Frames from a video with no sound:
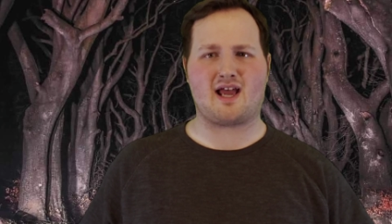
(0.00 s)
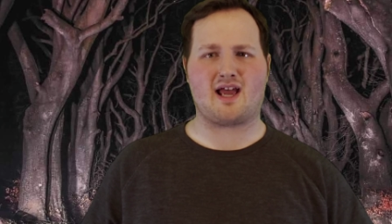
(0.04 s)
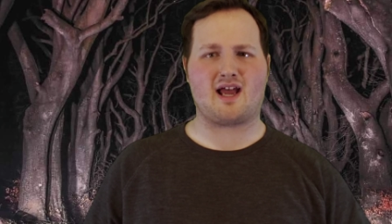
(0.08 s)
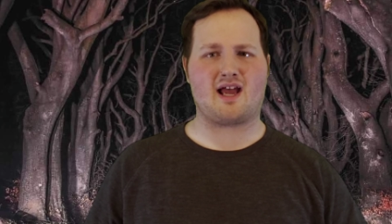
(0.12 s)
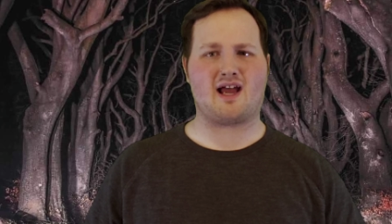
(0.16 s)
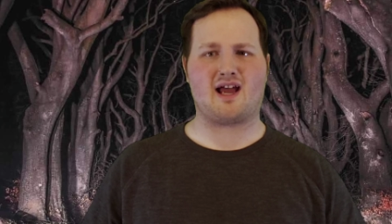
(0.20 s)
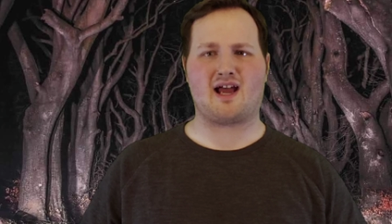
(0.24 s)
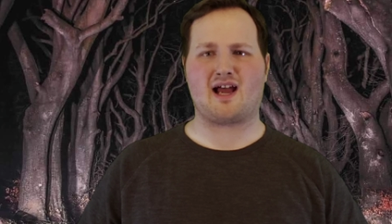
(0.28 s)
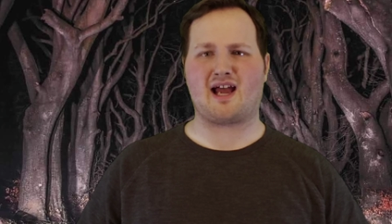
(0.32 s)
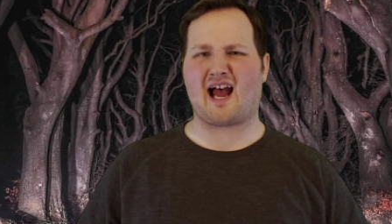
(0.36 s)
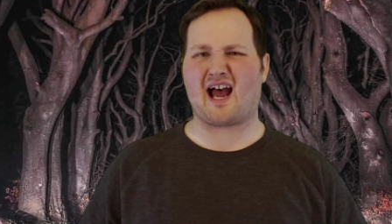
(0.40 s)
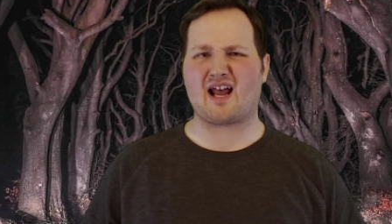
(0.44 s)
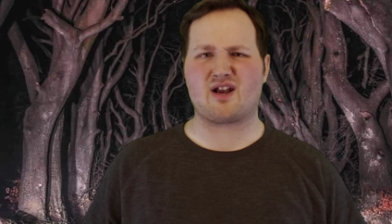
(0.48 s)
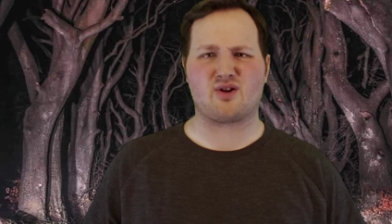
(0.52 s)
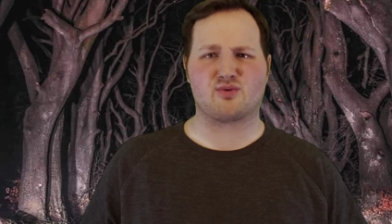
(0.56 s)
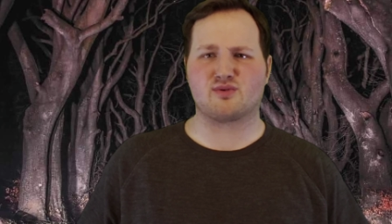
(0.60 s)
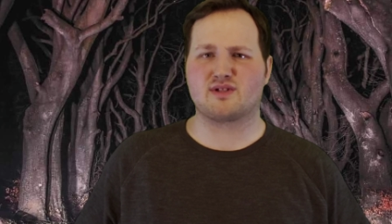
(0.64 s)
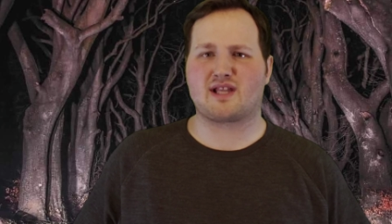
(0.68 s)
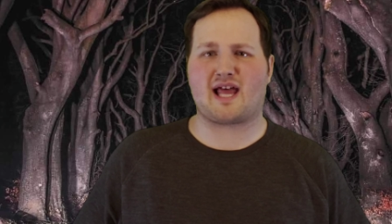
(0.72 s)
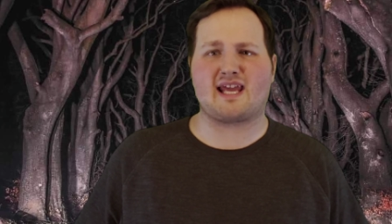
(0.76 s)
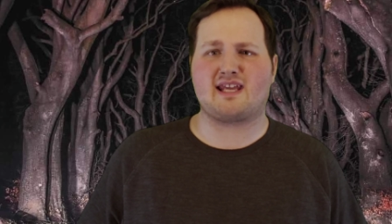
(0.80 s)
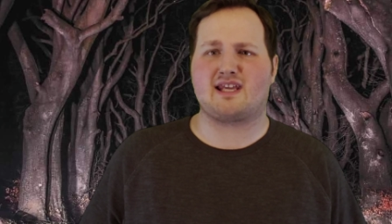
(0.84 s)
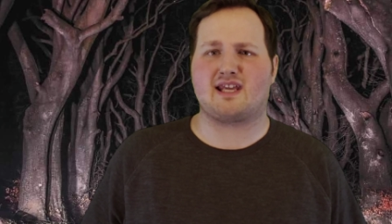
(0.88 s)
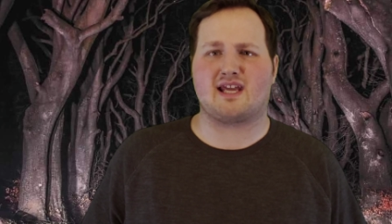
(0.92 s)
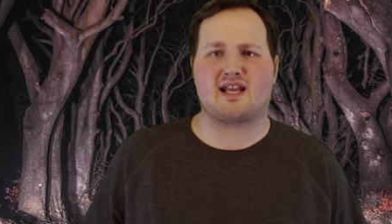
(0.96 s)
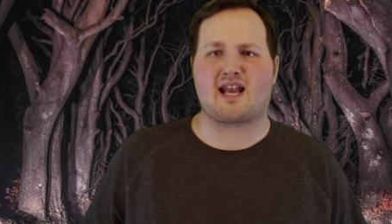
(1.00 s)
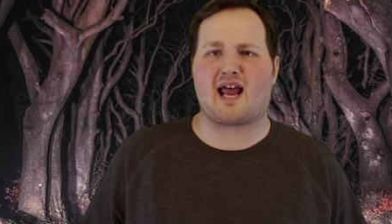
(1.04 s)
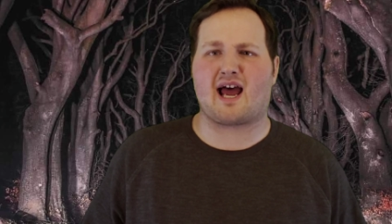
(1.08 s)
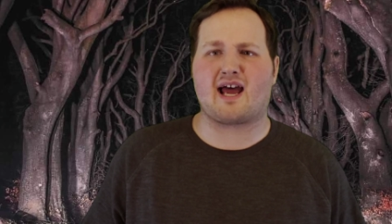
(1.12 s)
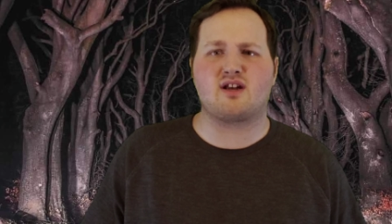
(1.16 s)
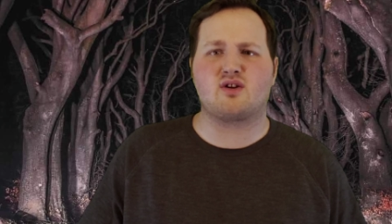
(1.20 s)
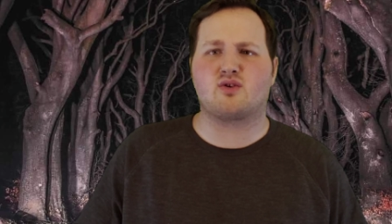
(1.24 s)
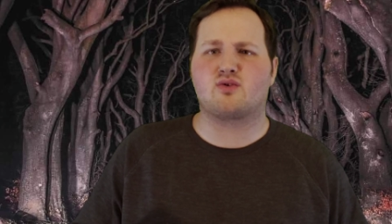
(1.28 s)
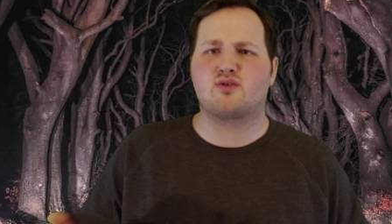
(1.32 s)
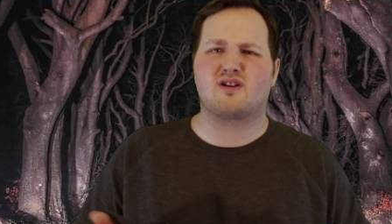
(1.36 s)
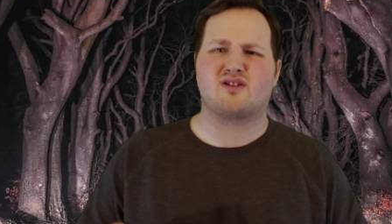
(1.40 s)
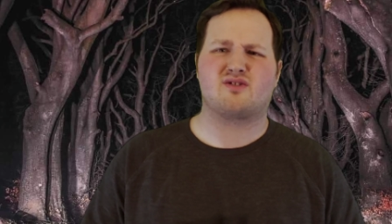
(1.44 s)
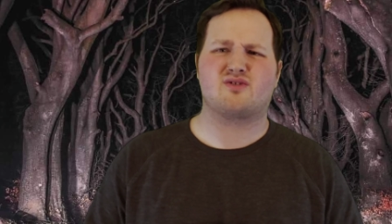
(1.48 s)
and it i don't
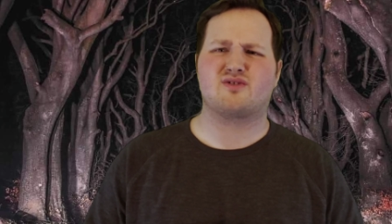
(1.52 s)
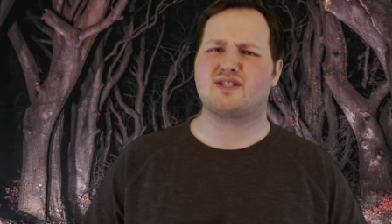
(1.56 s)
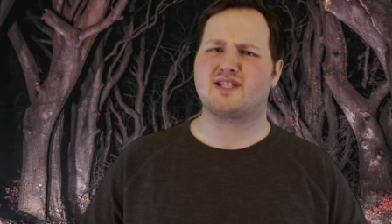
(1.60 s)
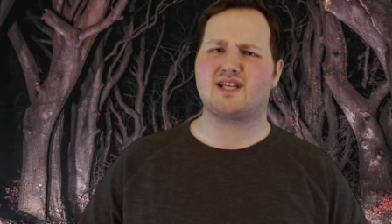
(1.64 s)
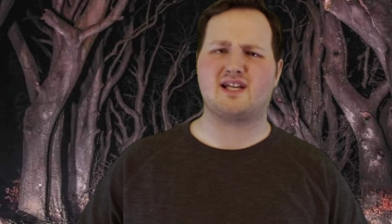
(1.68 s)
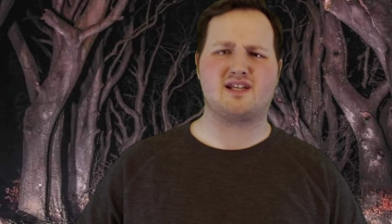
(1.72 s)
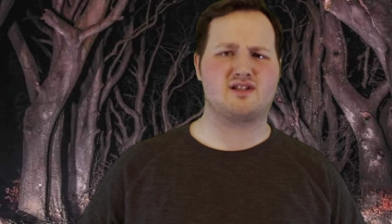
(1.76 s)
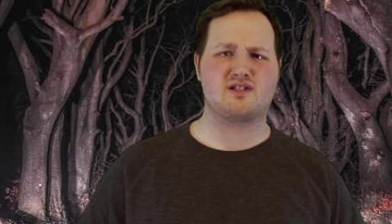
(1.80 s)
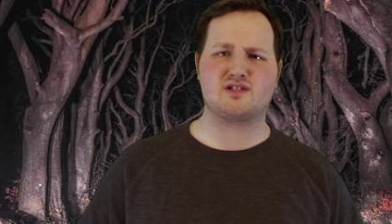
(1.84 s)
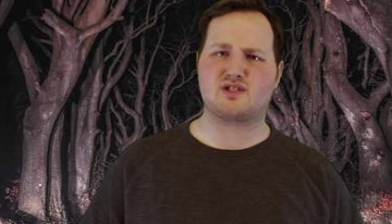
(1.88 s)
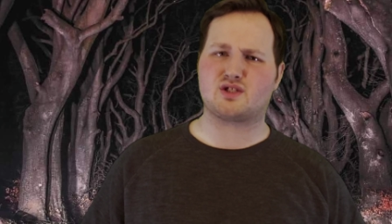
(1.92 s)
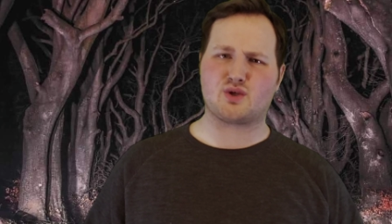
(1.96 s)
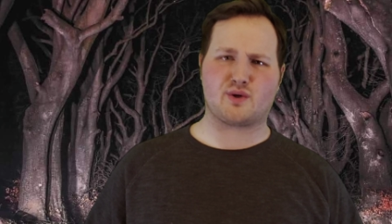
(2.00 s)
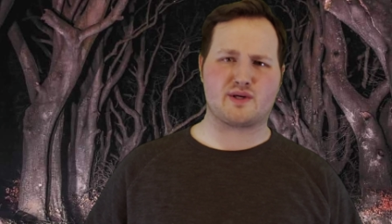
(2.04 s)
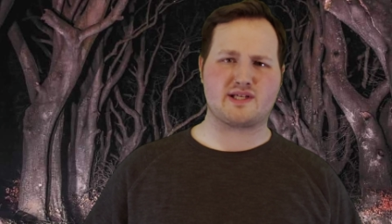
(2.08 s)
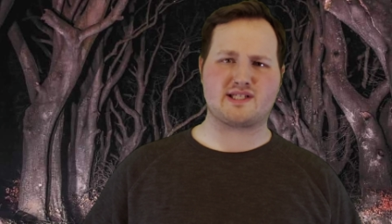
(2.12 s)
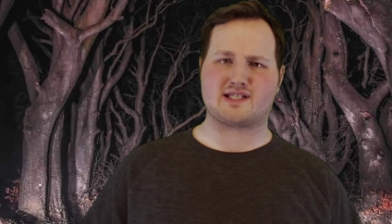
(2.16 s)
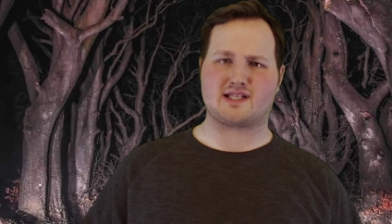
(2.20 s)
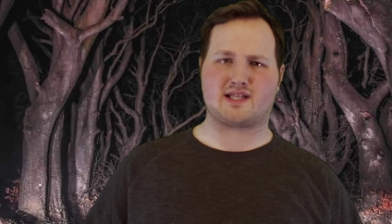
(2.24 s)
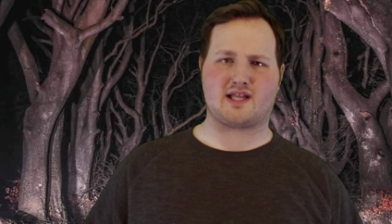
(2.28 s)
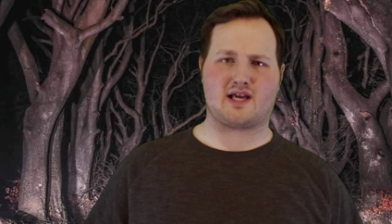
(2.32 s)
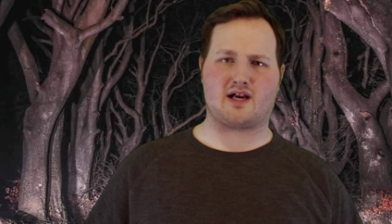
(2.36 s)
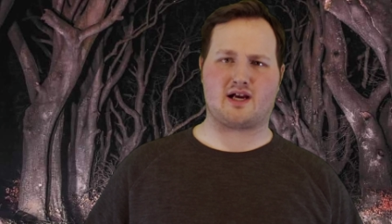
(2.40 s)
like it i don't understand the